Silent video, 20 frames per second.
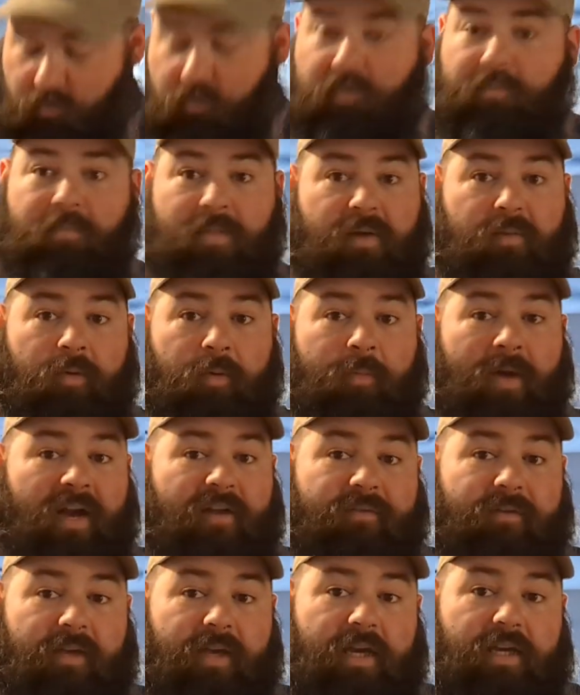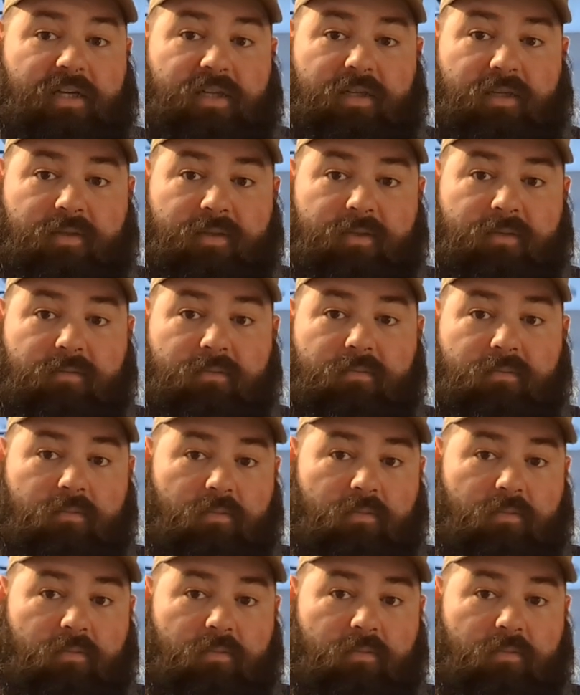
with minimal modifications,